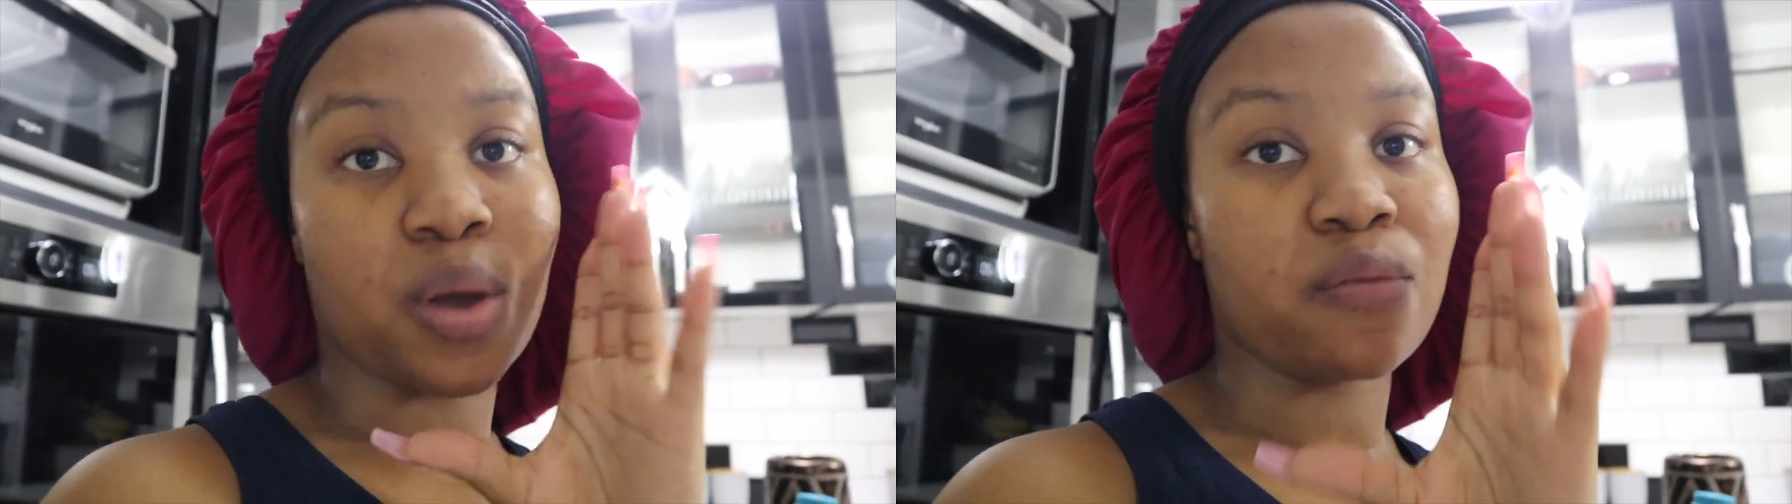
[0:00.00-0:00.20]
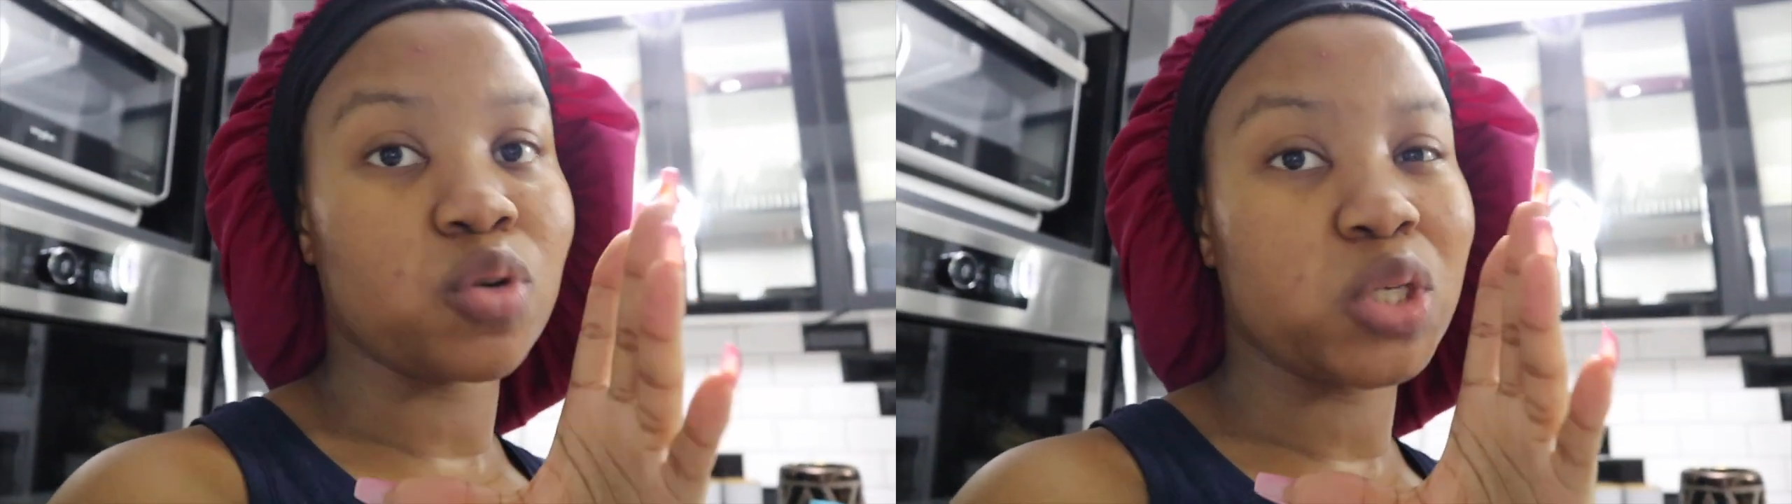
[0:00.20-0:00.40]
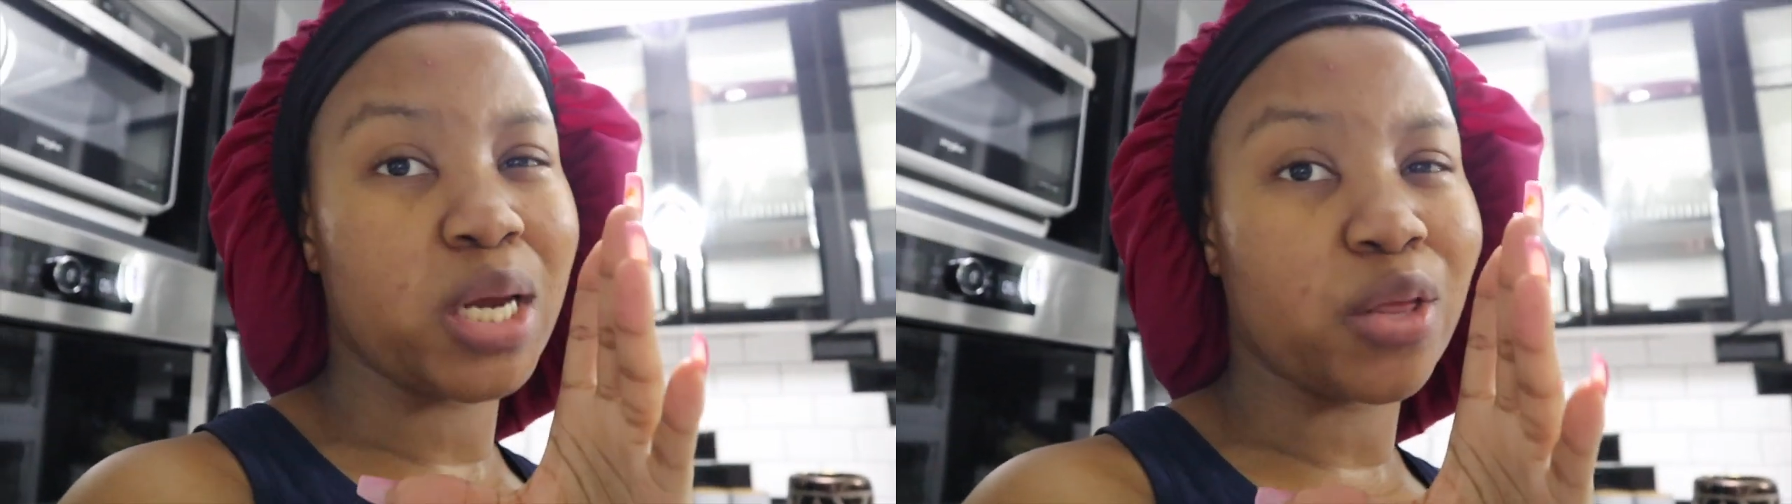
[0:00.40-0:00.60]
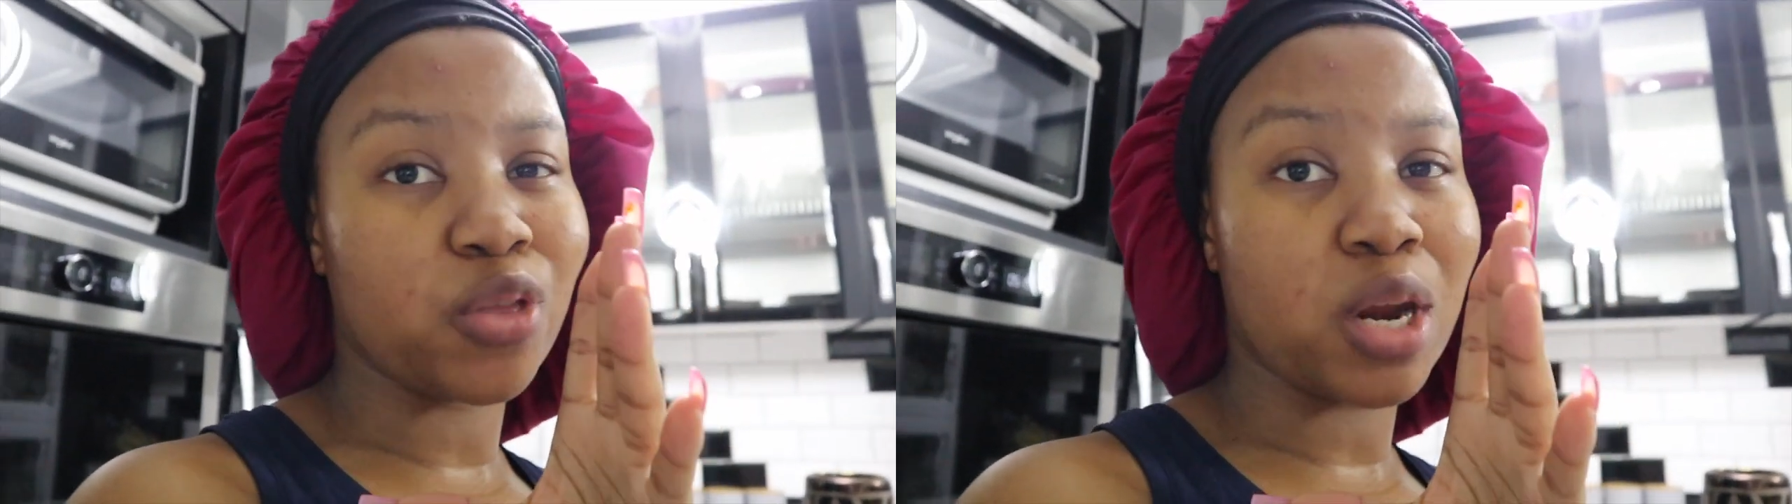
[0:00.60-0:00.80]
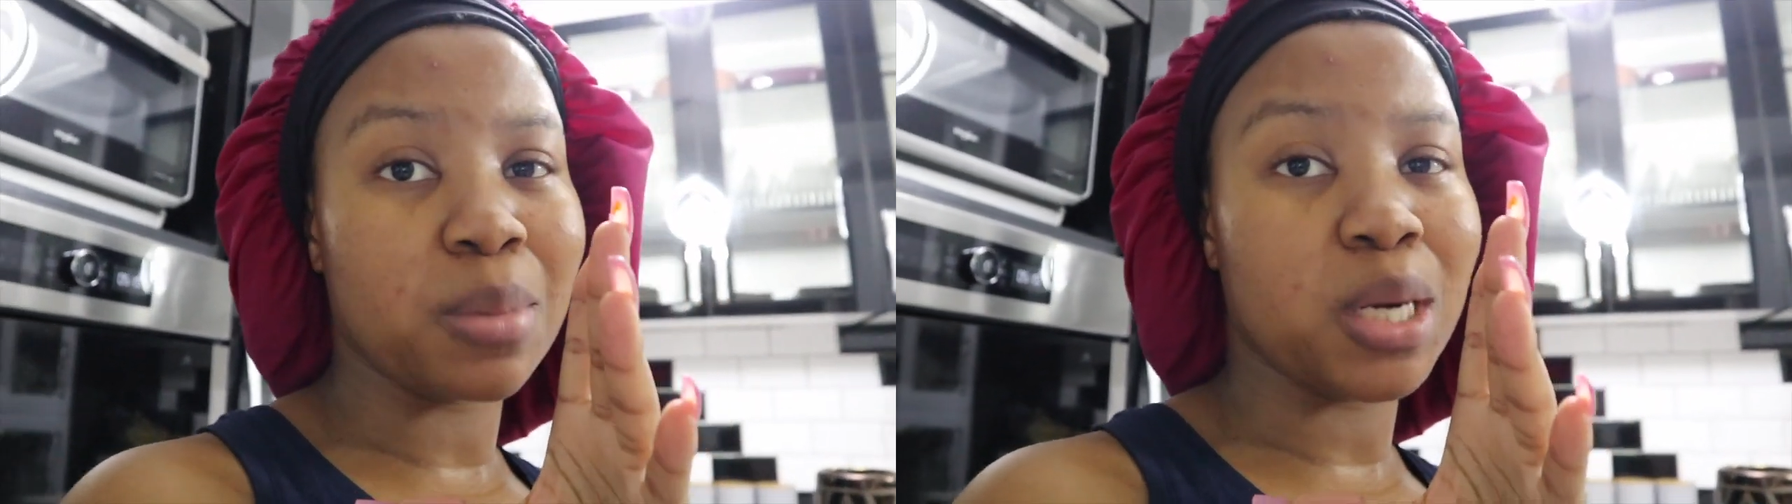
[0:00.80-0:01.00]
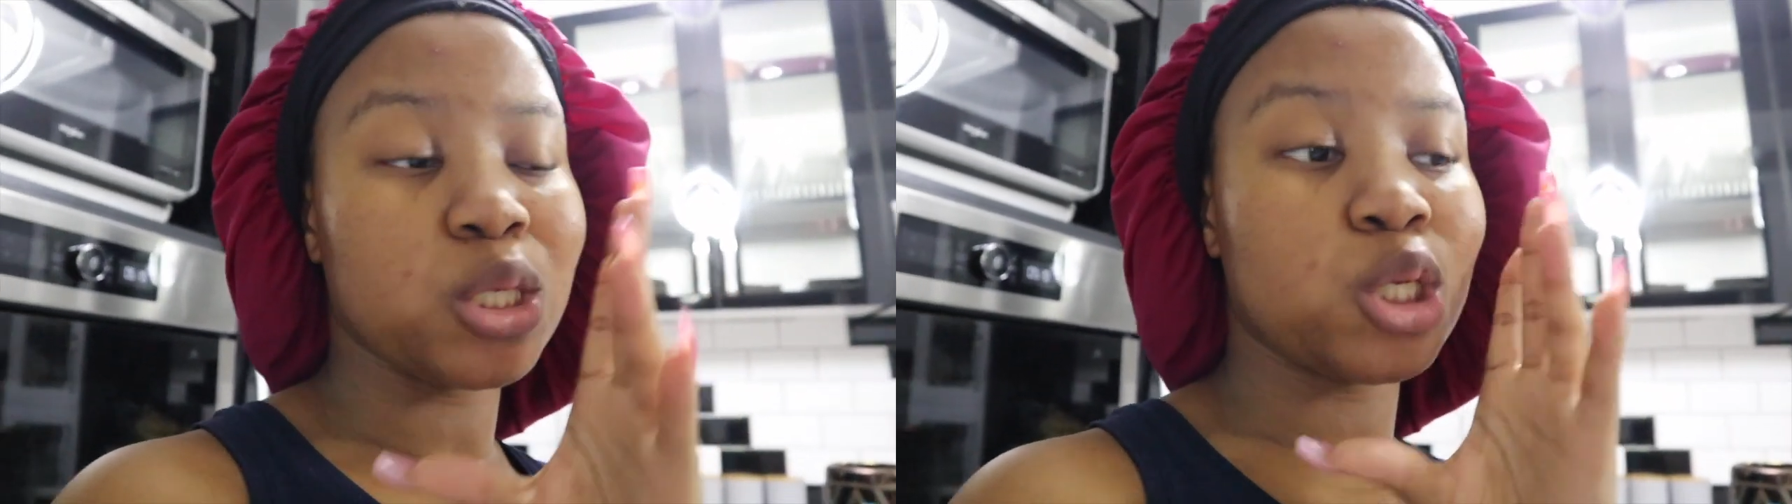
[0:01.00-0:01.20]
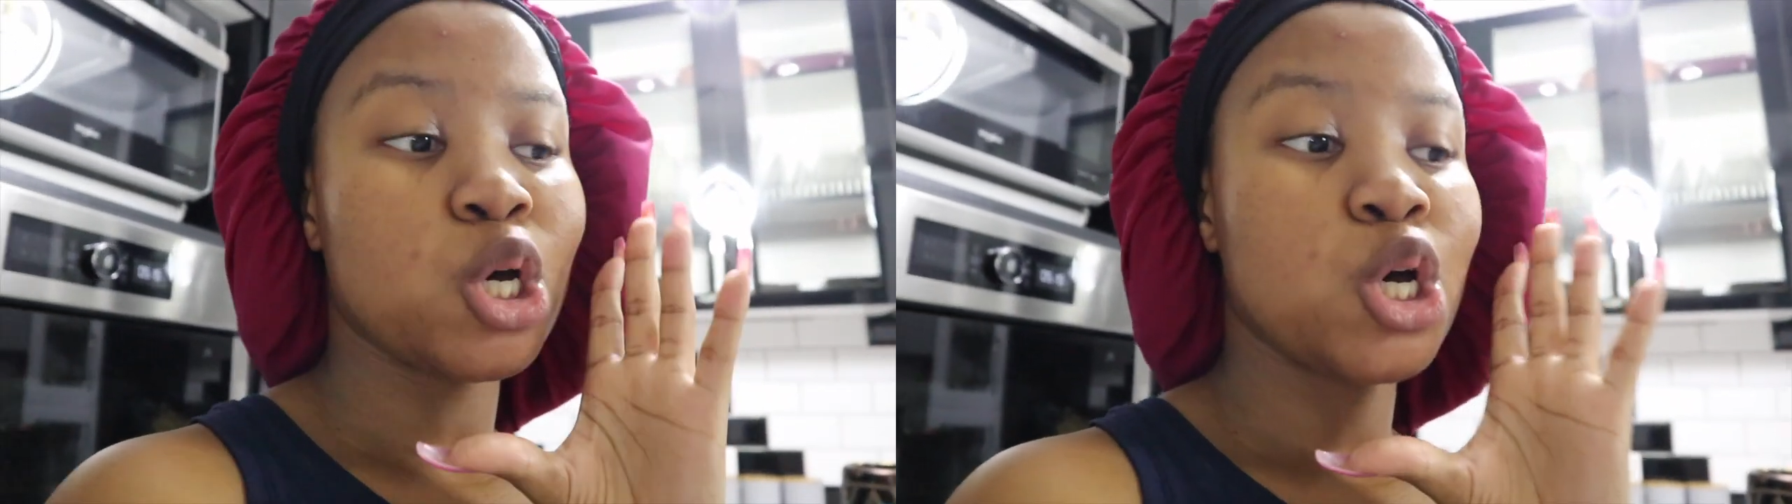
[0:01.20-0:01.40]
We are load shedding in 30 minutes.